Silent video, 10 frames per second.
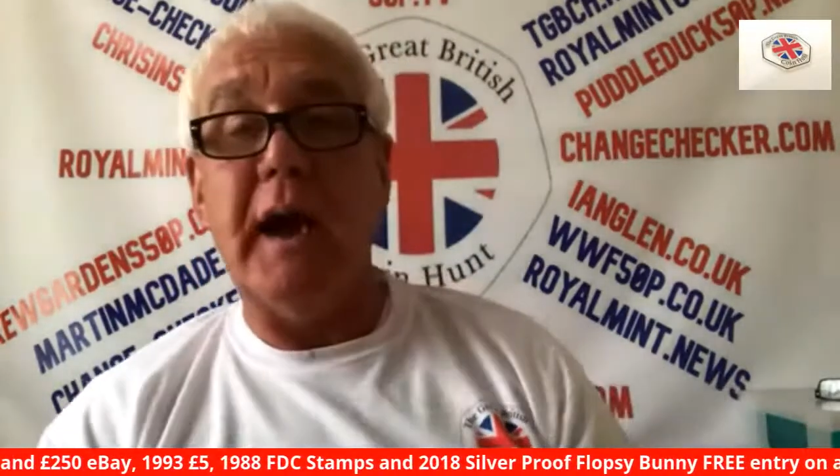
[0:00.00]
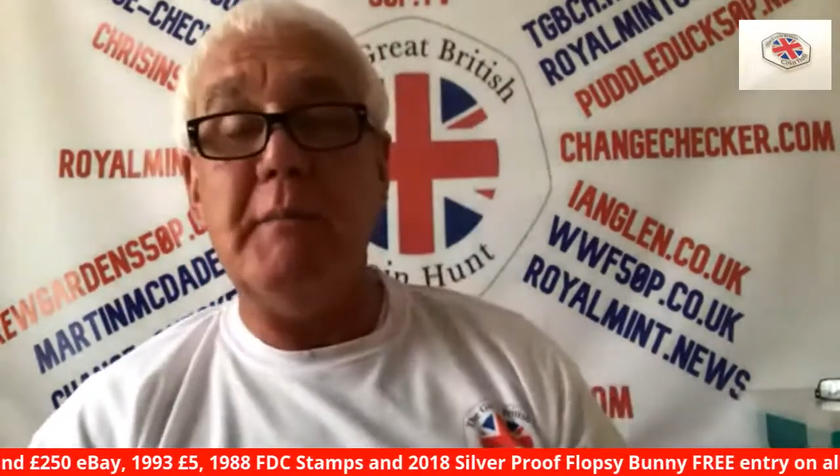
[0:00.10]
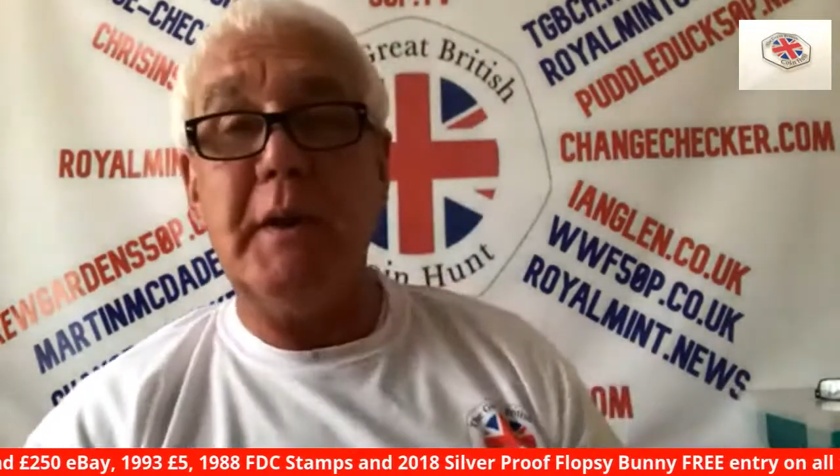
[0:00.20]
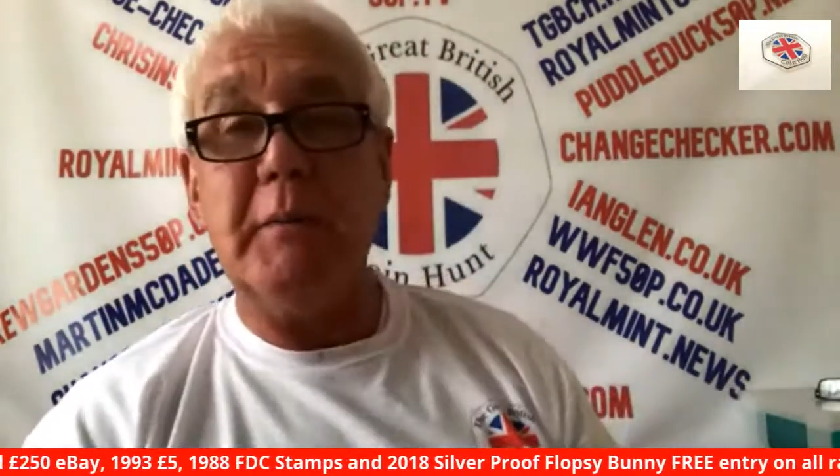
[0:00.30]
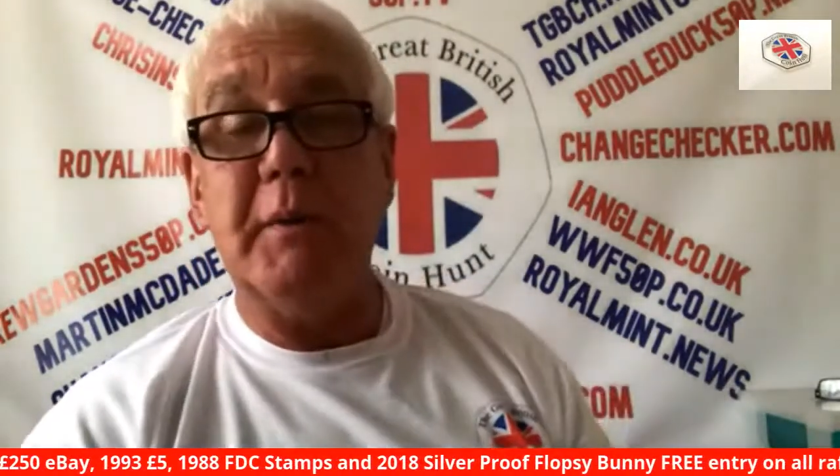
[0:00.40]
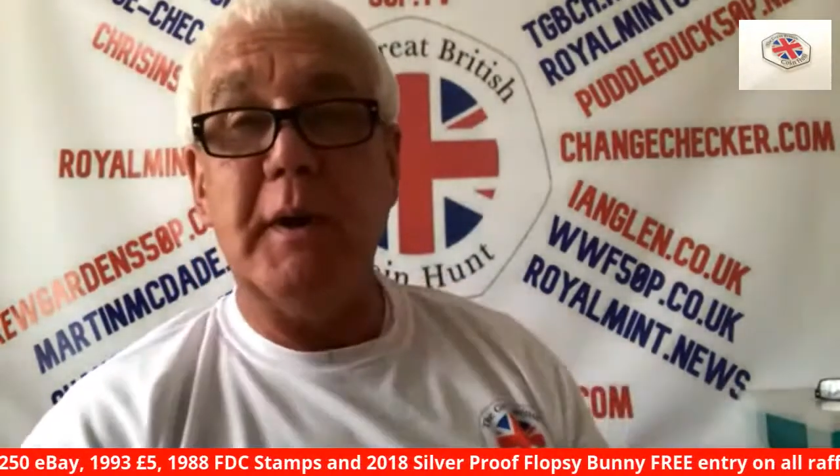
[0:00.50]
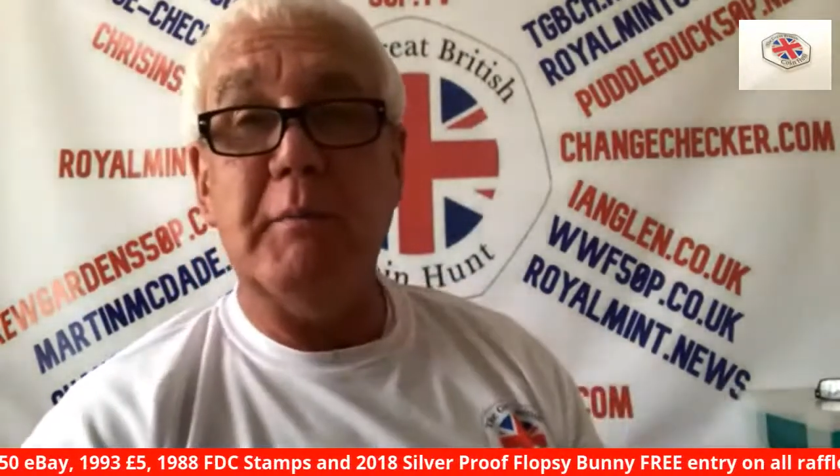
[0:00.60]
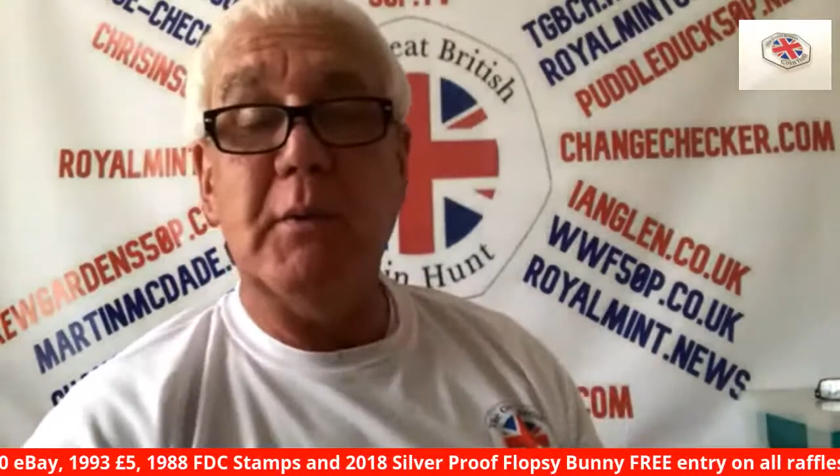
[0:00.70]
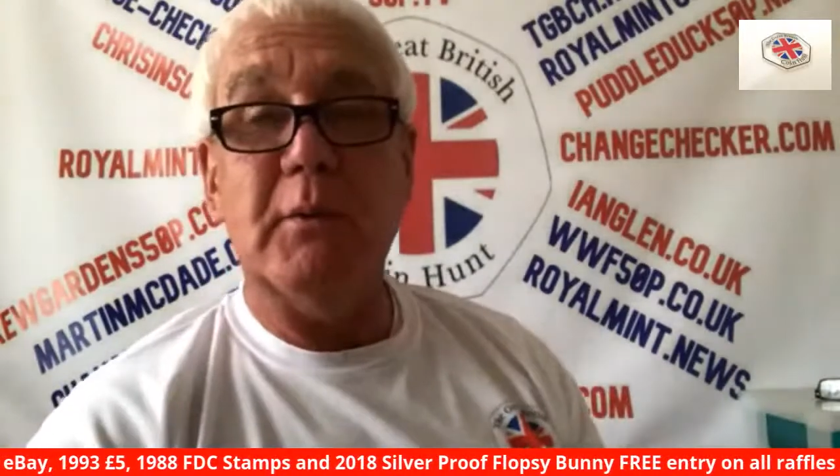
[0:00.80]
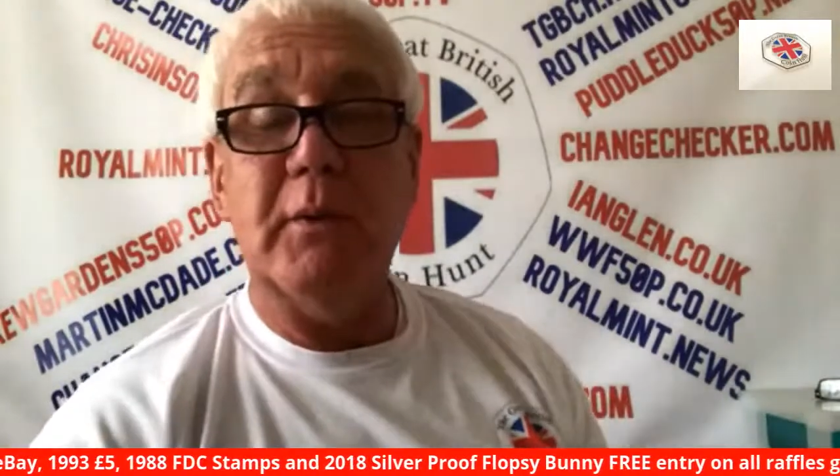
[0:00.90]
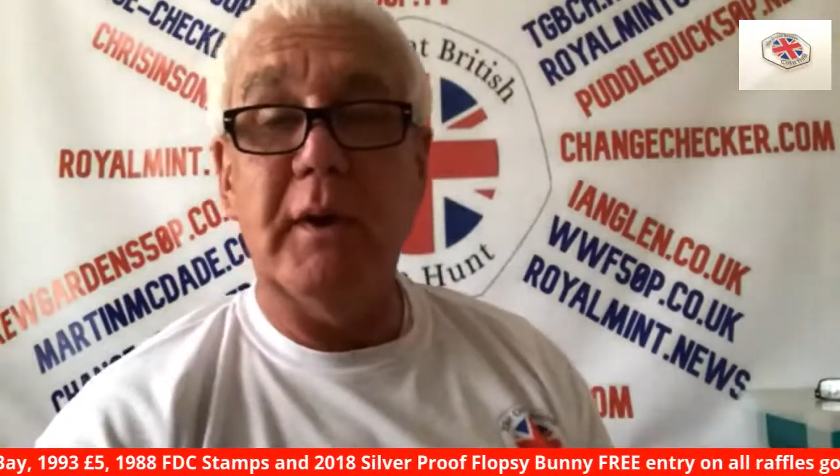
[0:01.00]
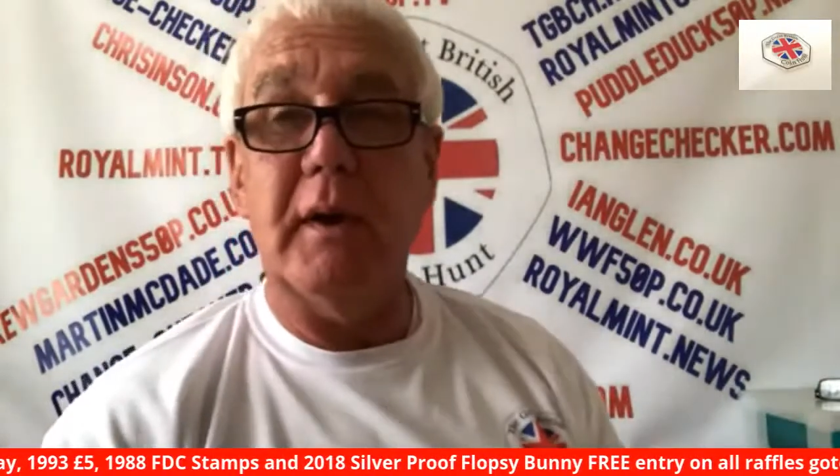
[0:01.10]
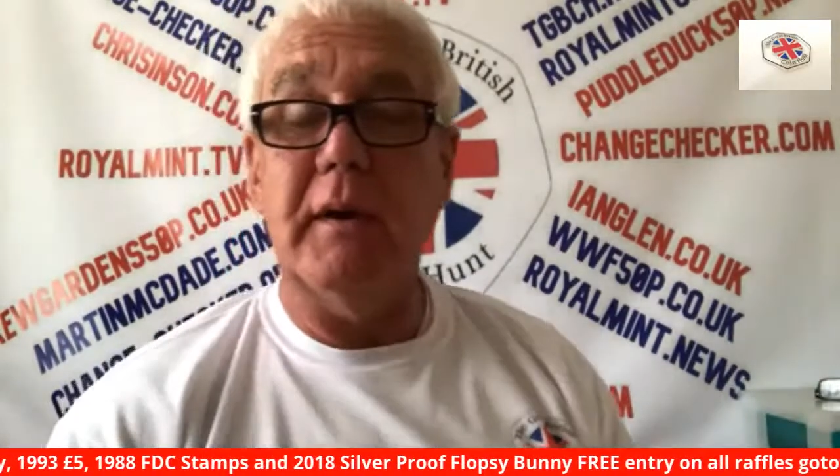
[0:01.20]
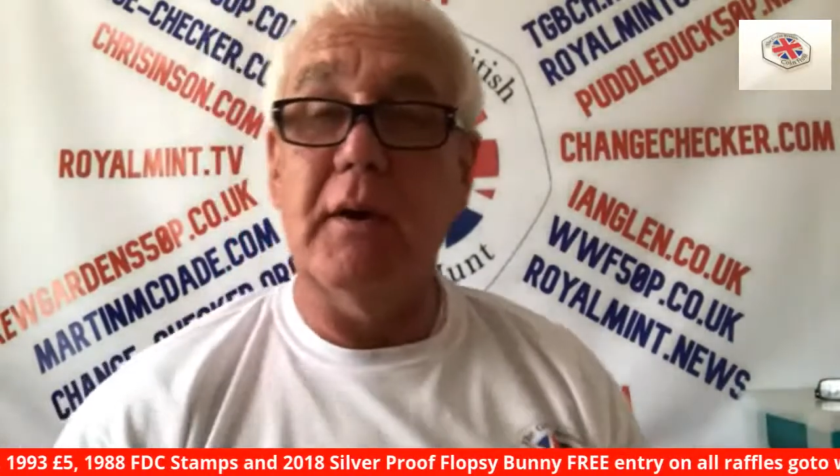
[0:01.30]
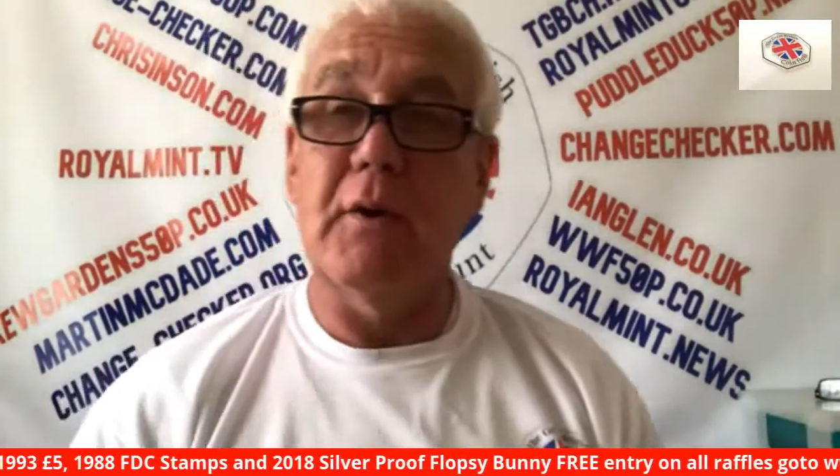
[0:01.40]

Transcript: how many people, you